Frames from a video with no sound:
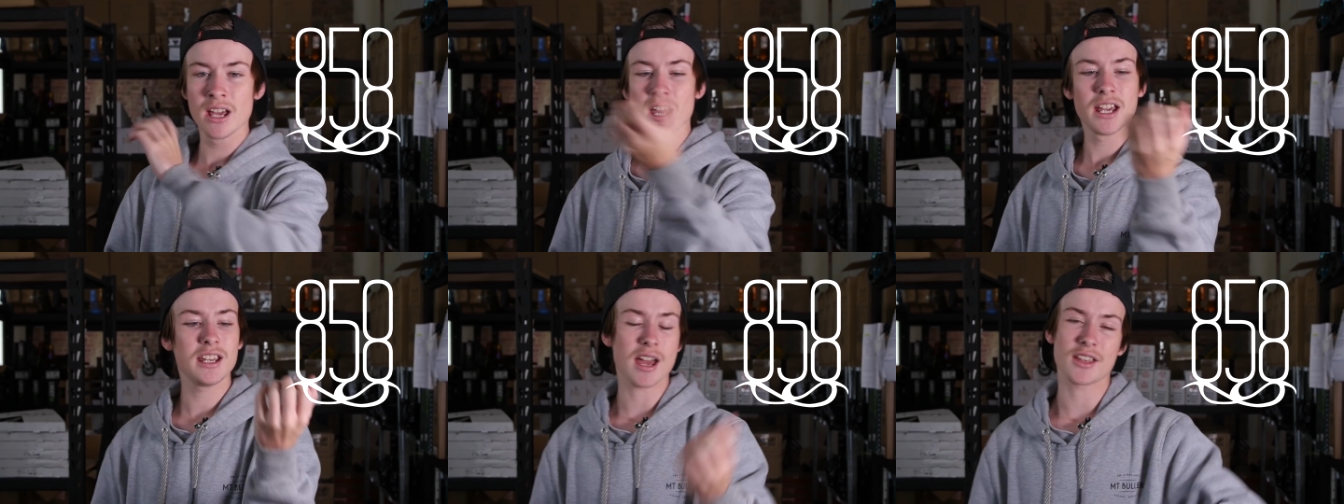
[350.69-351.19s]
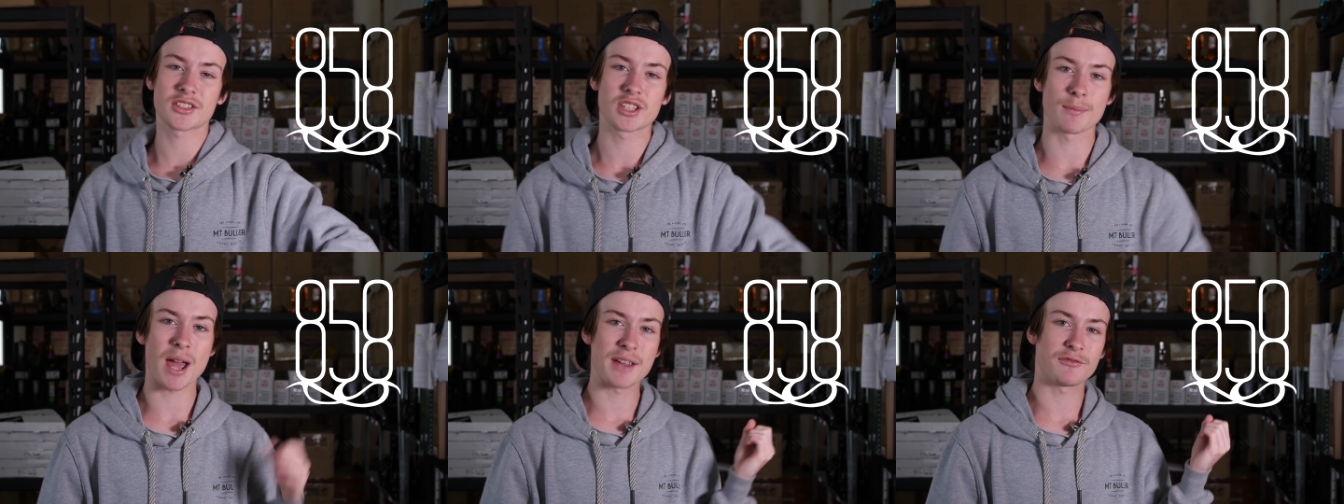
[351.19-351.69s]
He has
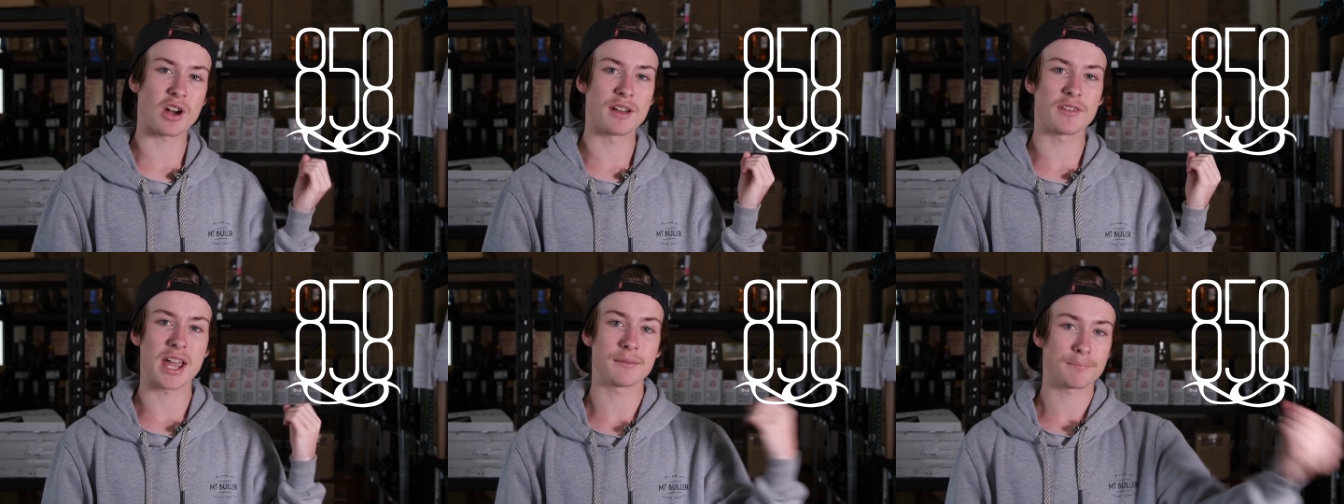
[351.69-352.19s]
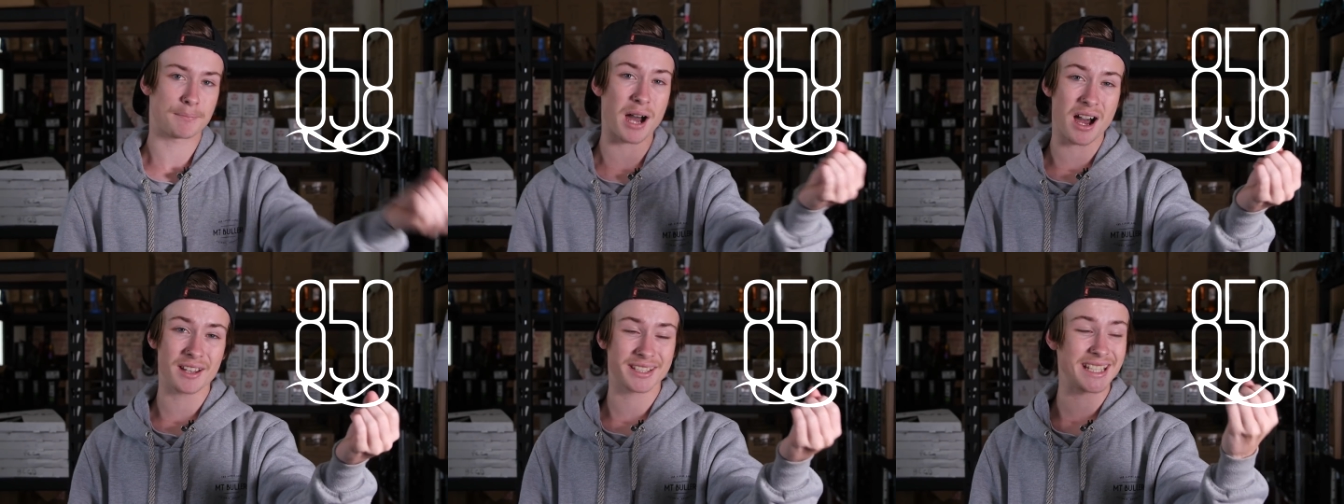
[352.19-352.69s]
some eight five eight
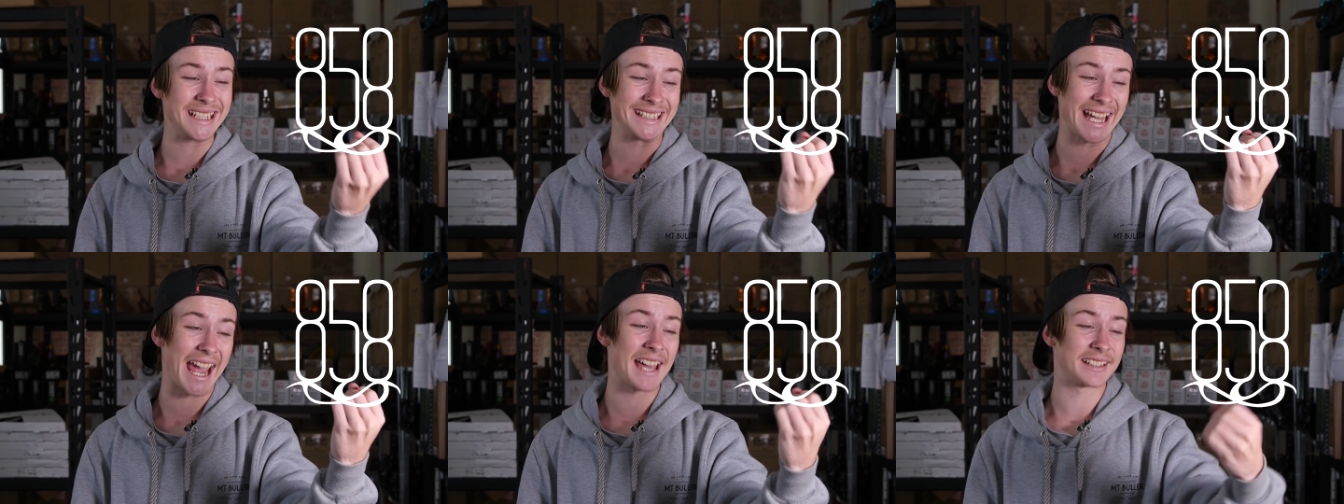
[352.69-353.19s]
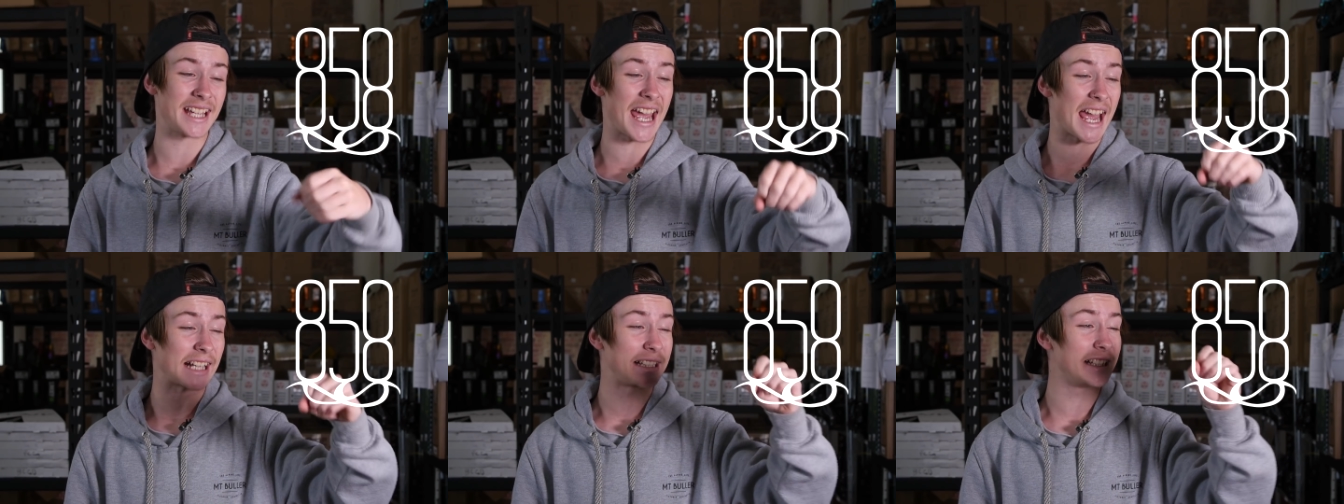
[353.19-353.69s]
bars in hand
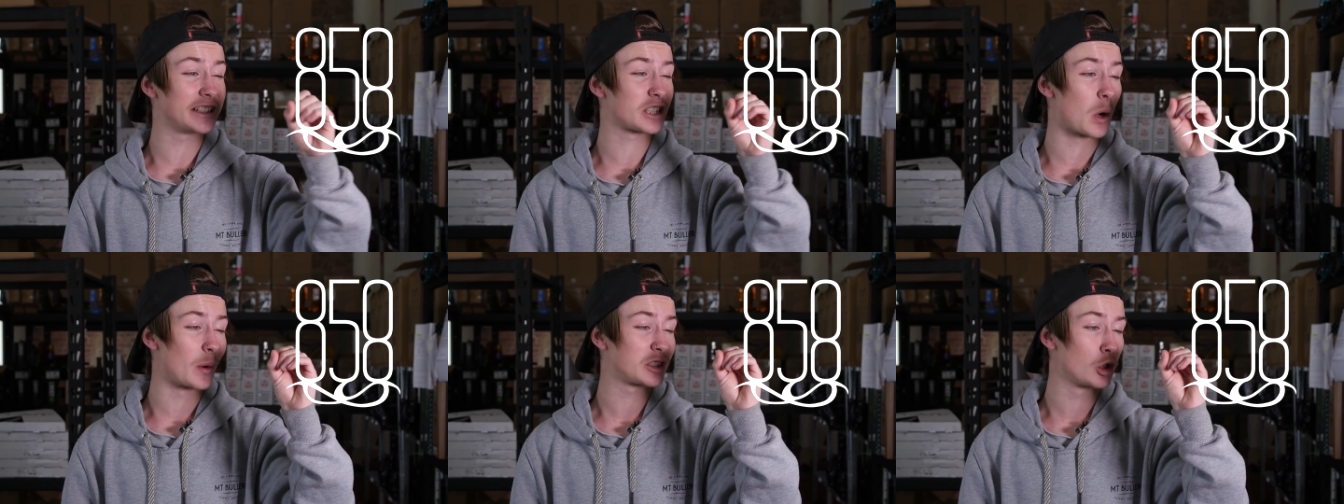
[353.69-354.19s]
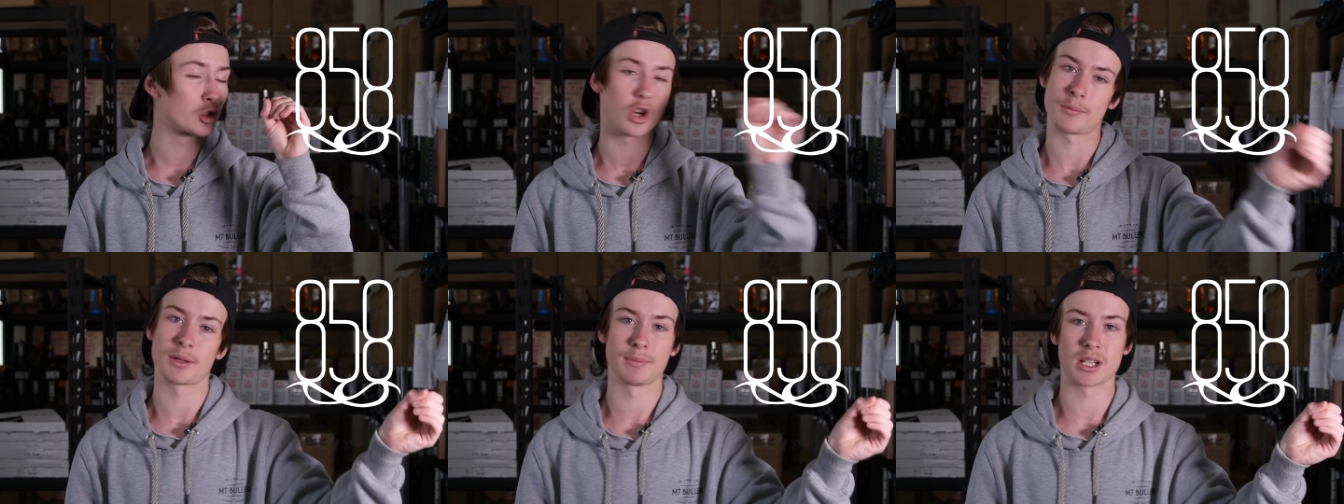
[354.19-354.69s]
and he's going to
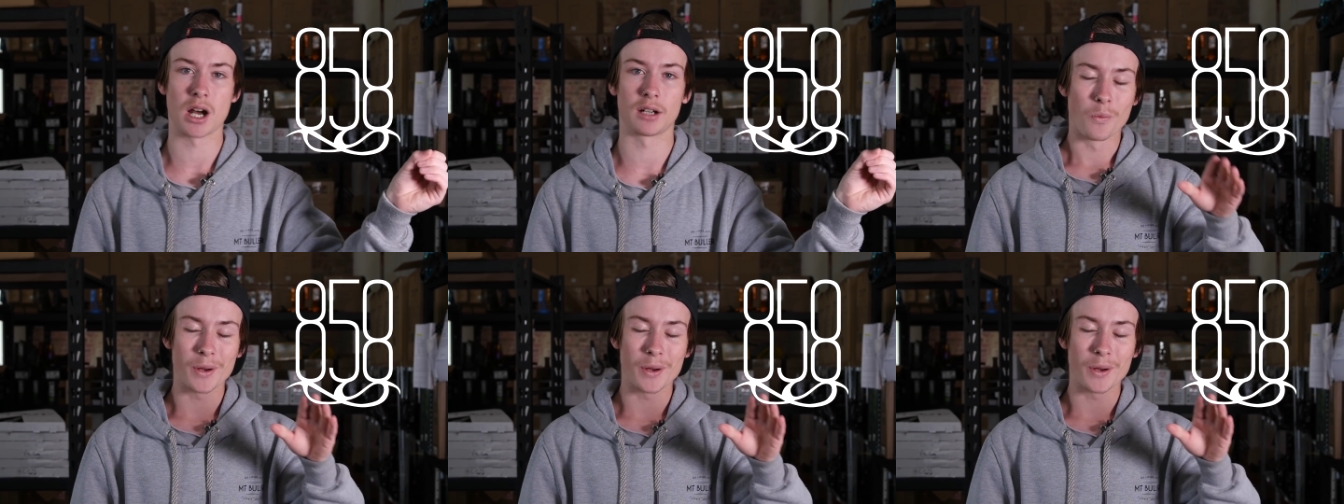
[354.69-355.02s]
chop them in half.